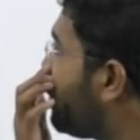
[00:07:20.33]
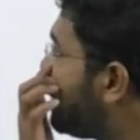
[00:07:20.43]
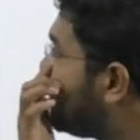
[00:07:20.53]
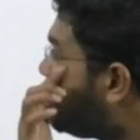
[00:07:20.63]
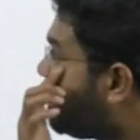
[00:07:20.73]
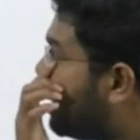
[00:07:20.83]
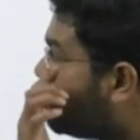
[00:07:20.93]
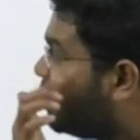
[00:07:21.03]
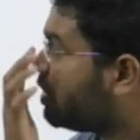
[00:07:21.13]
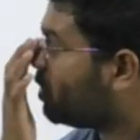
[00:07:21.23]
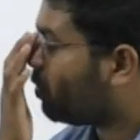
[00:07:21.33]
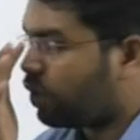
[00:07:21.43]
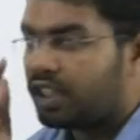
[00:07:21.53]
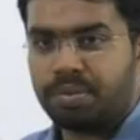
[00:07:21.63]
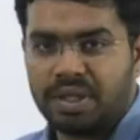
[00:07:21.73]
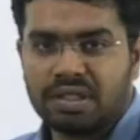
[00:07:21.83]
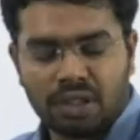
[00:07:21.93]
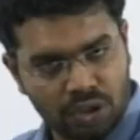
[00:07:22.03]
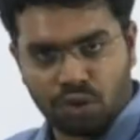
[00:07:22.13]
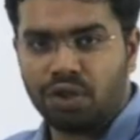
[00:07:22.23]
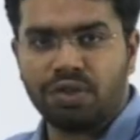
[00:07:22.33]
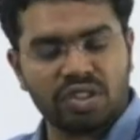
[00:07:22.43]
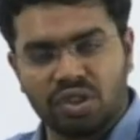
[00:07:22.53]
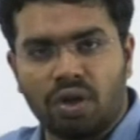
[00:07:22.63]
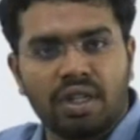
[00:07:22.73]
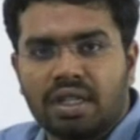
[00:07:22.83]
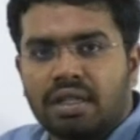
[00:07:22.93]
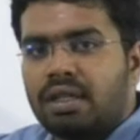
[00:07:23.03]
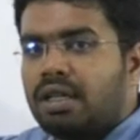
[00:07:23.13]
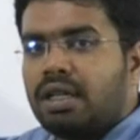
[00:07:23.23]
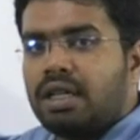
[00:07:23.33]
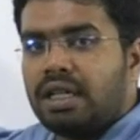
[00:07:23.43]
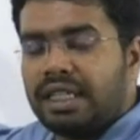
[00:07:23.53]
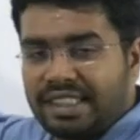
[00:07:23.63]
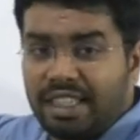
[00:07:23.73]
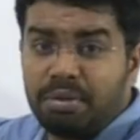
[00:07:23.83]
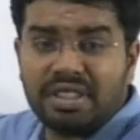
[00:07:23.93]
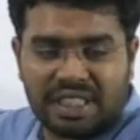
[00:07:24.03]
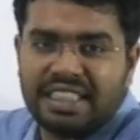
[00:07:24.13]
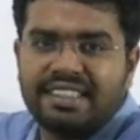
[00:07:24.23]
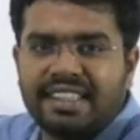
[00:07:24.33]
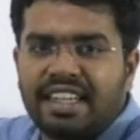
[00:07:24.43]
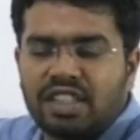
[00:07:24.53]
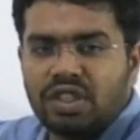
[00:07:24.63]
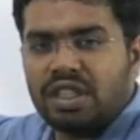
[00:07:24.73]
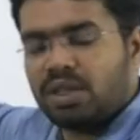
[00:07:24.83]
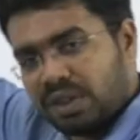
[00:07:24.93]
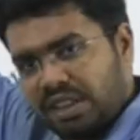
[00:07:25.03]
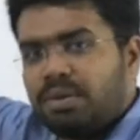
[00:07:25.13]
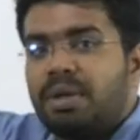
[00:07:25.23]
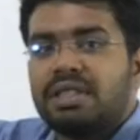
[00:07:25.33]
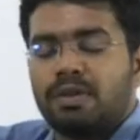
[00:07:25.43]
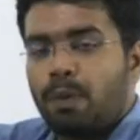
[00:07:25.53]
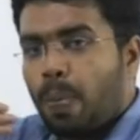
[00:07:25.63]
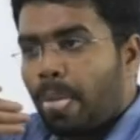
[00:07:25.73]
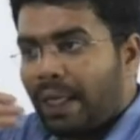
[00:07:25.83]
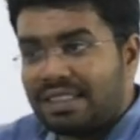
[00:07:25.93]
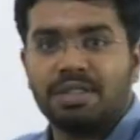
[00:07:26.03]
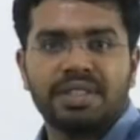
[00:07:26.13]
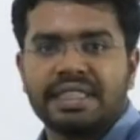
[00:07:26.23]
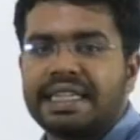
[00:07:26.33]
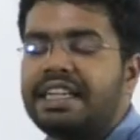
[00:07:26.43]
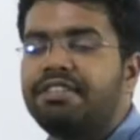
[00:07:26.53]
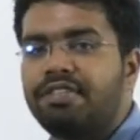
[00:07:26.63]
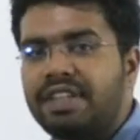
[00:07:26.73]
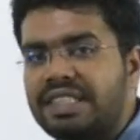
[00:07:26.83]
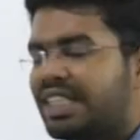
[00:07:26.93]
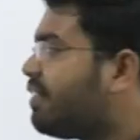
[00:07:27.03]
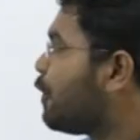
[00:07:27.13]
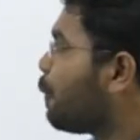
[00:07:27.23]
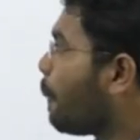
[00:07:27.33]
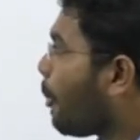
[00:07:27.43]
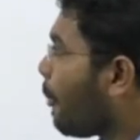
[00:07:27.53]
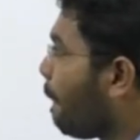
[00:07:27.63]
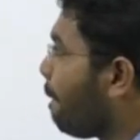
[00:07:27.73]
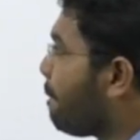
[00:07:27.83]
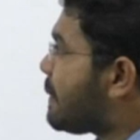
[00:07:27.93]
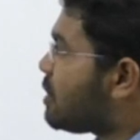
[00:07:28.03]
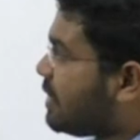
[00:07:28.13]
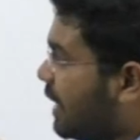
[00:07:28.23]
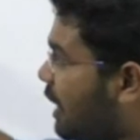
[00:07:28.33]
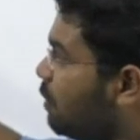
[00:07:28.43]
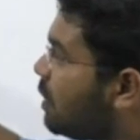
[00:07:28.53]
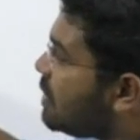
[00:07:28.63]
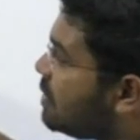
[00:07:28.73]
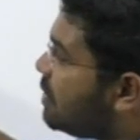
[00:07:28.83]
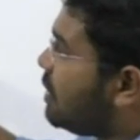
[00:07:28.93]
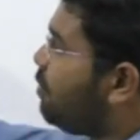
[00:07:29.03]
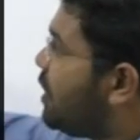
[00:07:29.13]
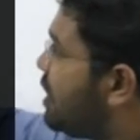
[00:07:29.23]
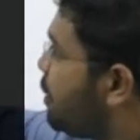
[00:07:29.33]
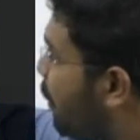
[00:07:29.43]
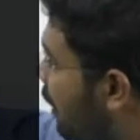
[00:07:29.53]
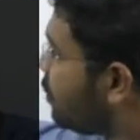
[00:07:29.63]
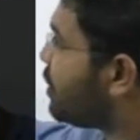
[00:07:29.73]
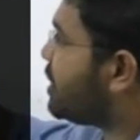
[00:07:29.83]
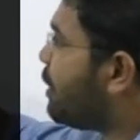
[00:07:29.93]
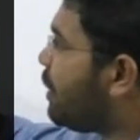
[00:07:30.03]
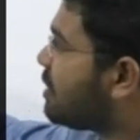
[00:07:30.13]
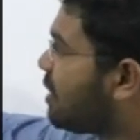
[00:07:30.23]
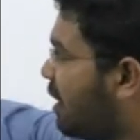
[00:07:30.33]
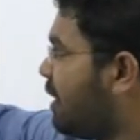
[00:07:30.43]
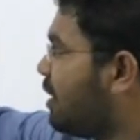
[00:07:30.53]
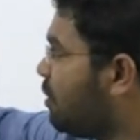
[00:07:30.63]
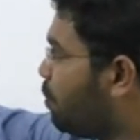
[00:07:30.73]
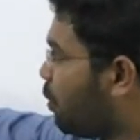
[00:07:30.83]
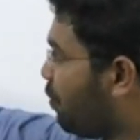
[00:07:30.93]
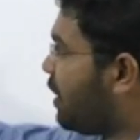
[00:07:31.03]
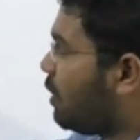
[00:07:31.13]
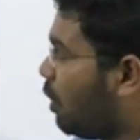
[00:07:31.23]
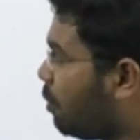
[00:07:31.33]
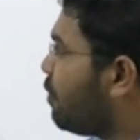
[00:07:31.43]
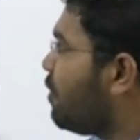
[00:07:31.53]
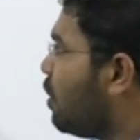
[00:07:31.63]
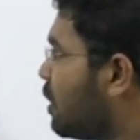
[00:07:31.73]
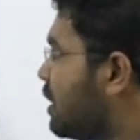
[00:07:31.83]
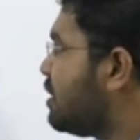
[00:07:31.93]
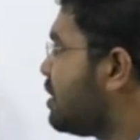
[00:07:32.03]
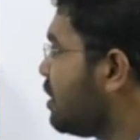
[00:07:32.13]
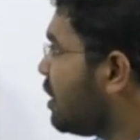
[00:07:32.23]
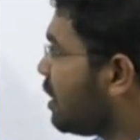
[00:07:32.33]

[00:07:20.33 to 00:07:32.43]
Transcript: piracy and accidents of oil spills. No, it was not established recently. Actually, it was established in 1957. So second one is, the first part of the statement is correct, a profit, non-profit organization,